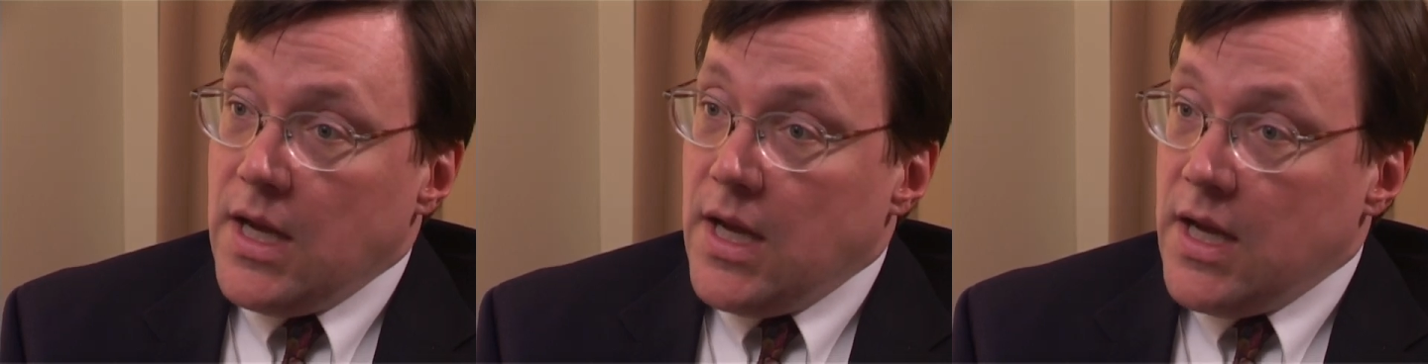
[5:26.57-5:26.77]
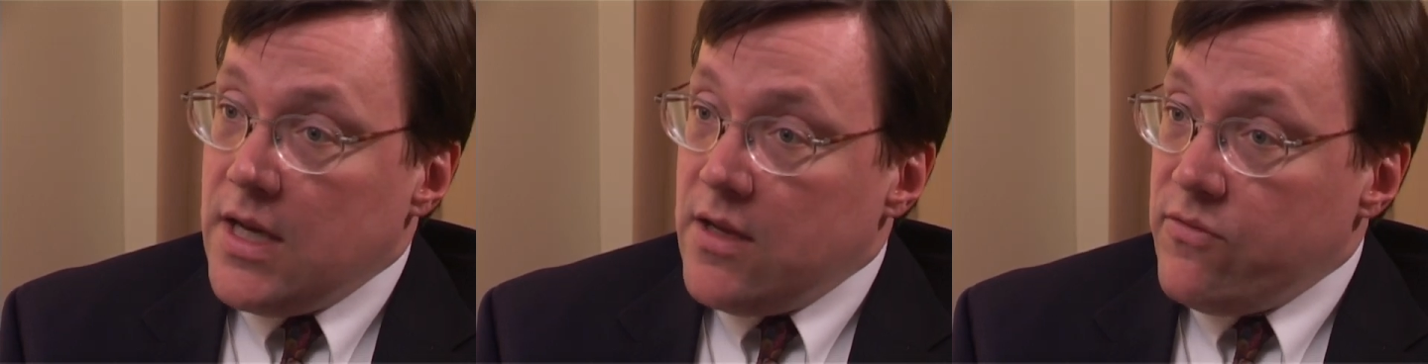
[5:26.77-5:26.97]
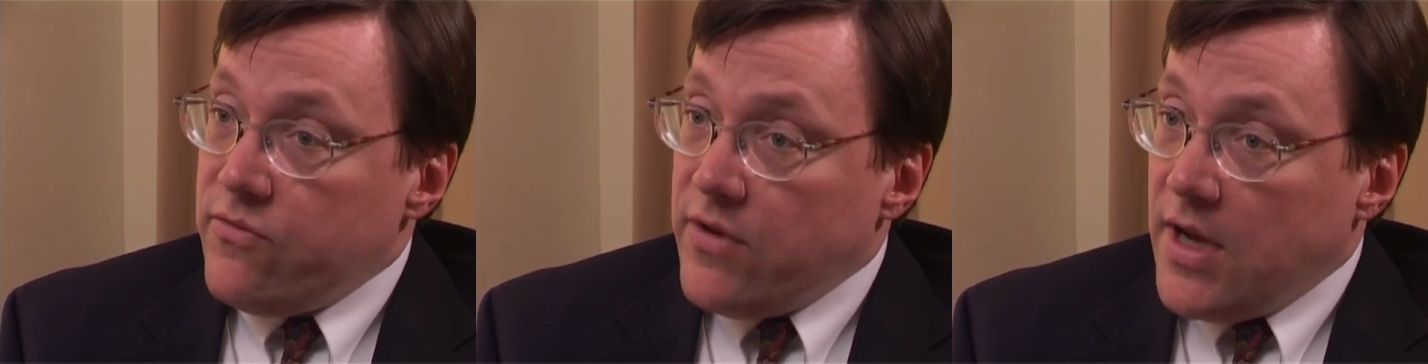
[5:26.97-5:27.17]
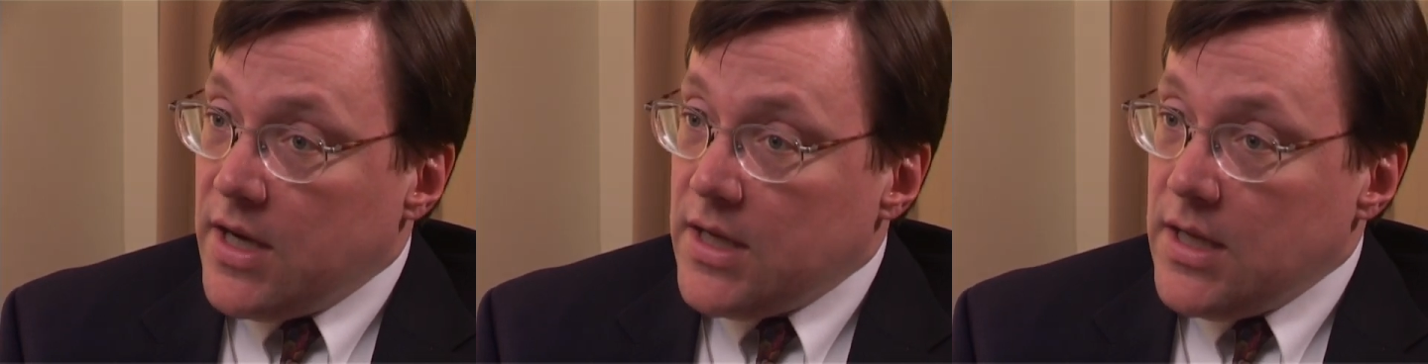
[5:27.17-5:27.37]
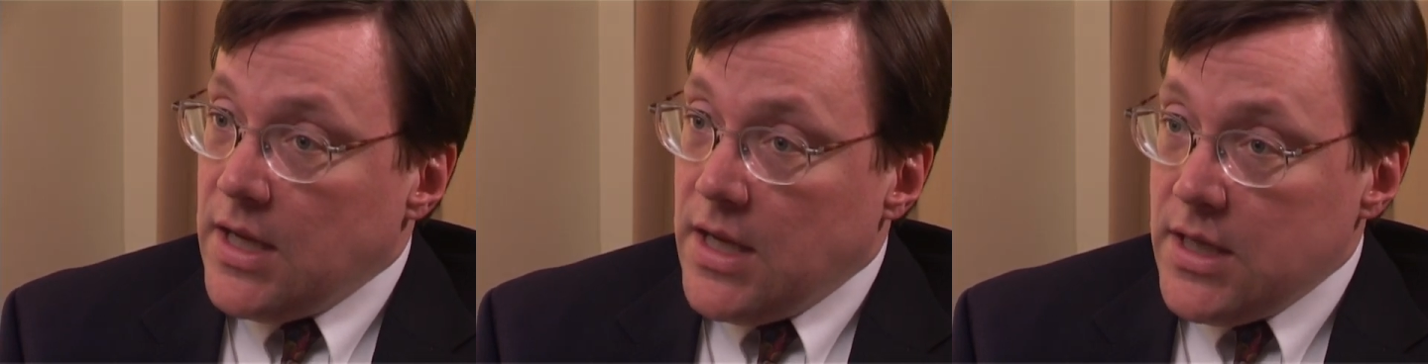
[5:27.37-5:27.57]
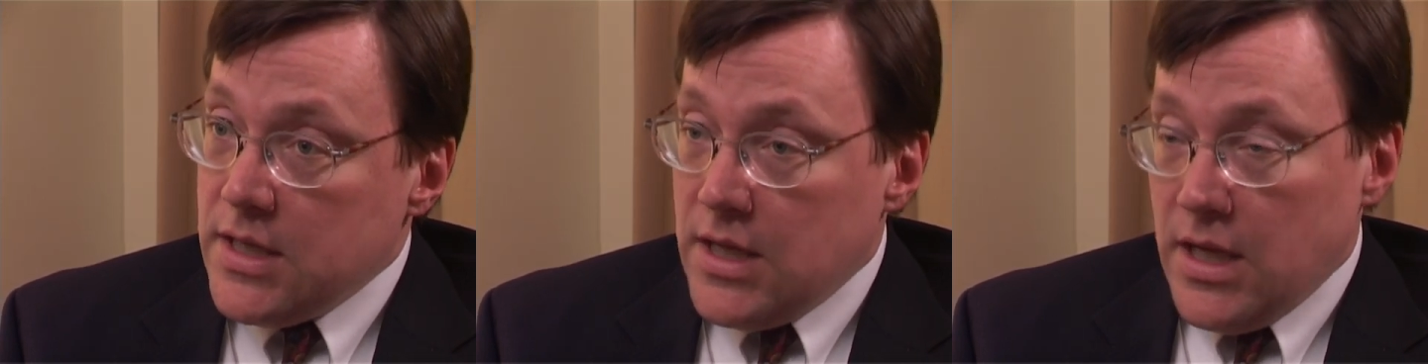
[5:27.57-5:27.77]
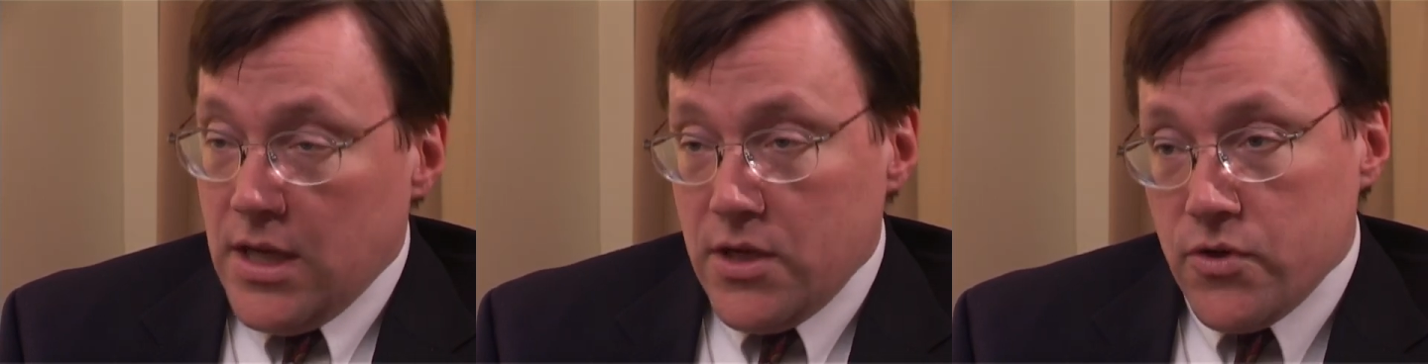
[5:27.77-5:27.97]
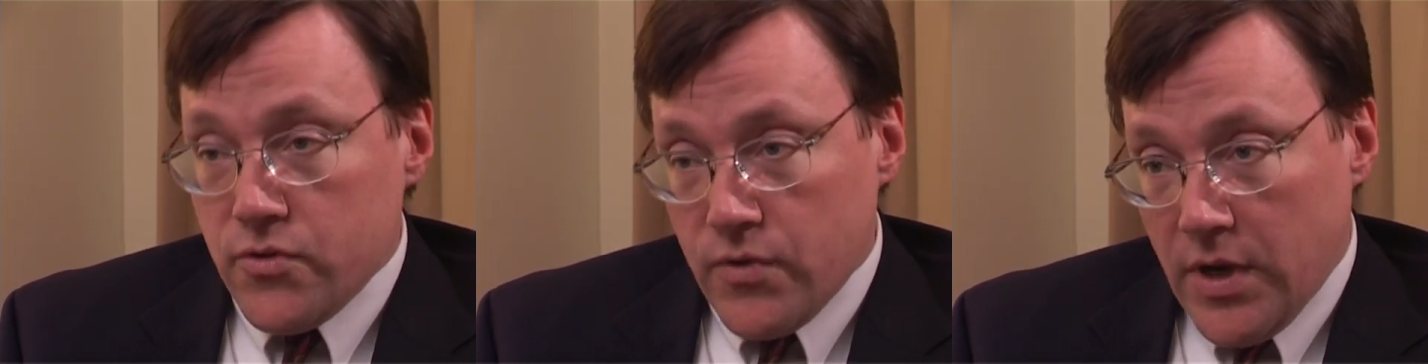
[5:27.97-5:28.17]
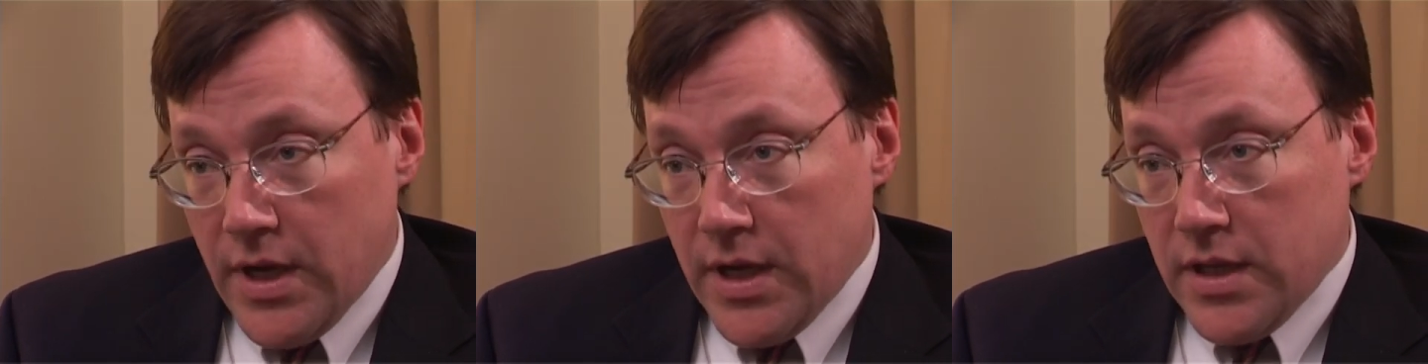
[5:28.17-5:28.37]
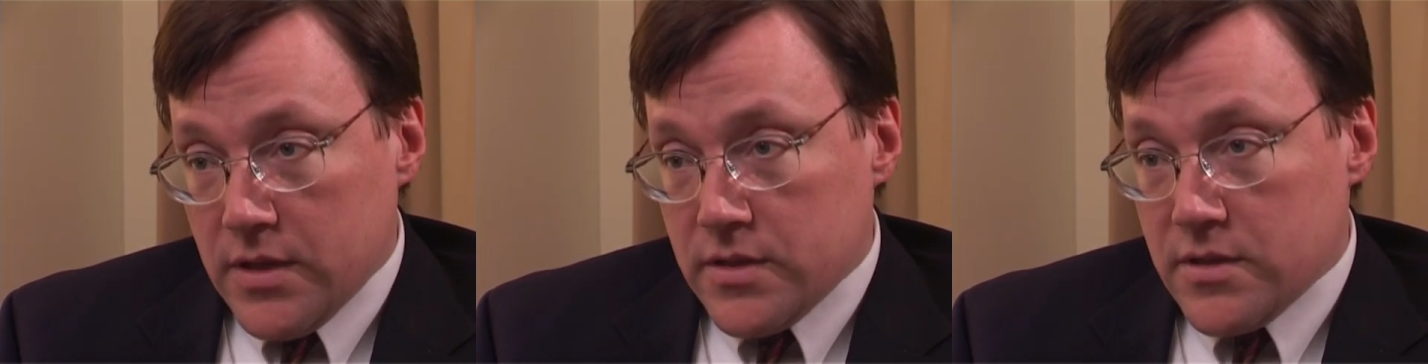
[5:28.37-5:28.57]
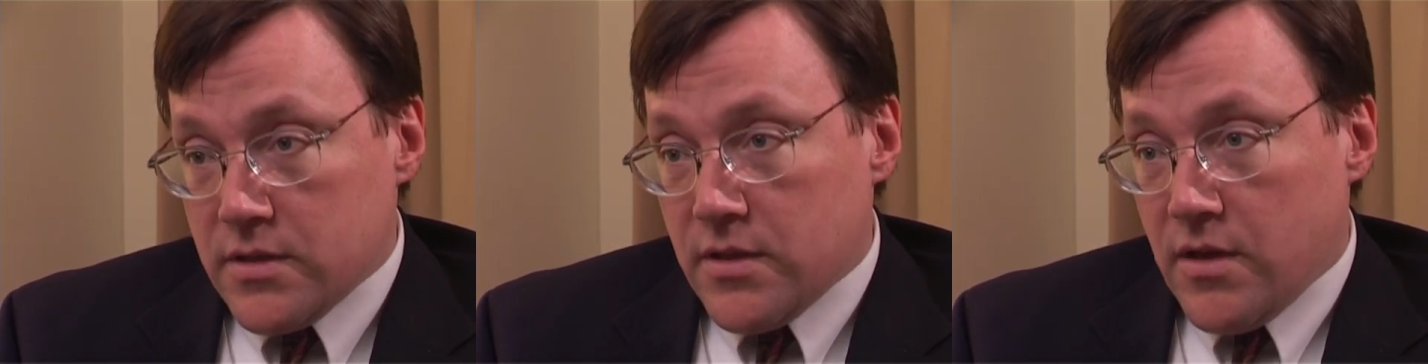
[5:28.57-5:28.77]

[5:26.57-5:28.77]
And in fact, head-to-head trials